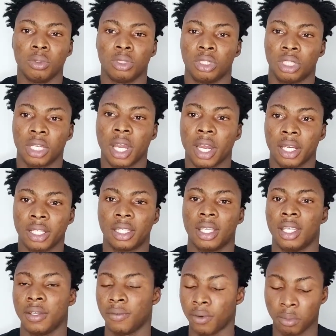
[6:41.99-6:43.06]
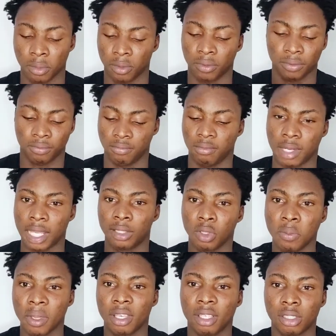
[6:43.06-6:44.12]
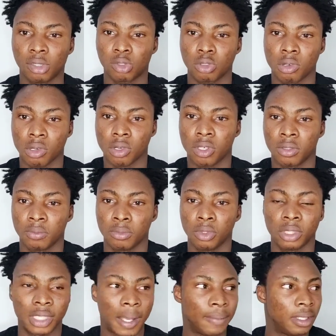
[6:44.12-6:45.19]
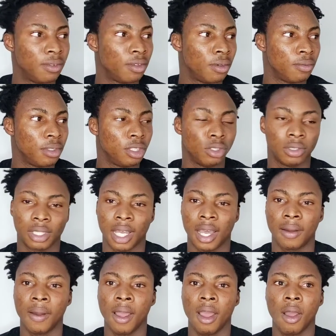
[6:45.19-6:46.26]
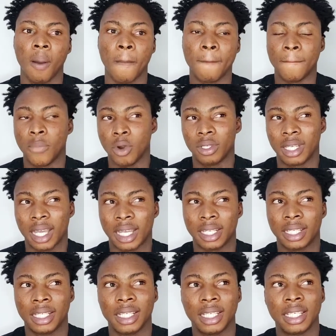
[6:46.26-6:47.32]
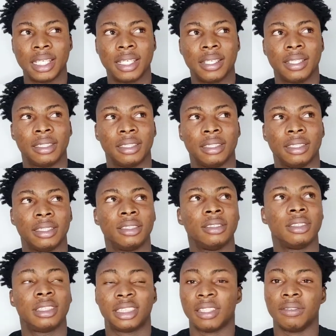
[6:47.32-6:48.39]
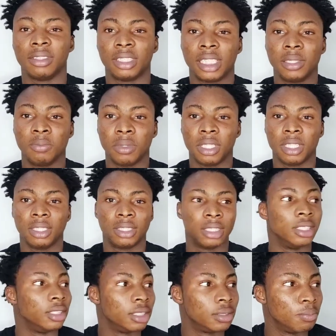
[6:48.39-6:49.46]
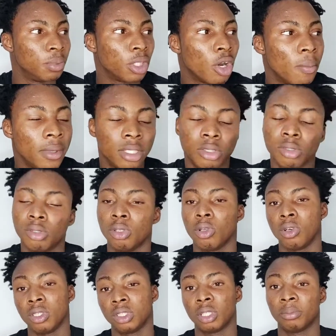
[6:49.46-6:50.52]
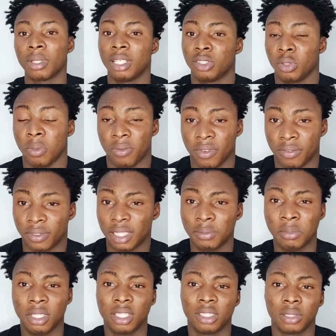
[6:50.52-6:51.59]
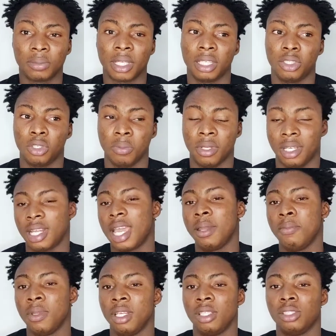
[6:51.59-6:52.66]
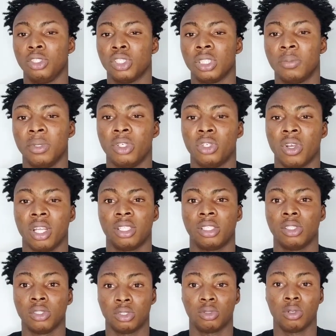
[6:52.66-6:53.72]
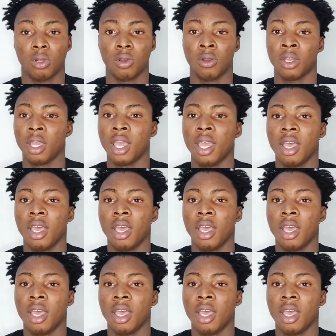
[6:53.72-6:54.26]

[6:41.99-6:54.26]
Share it in form of, like, don't make it too long. Most times if your videos are more than 17 minutes, it's becoming too long. Sometimes it could be 15 minutes, sometimes it could be 9 minutes. Just make sure it's not too long.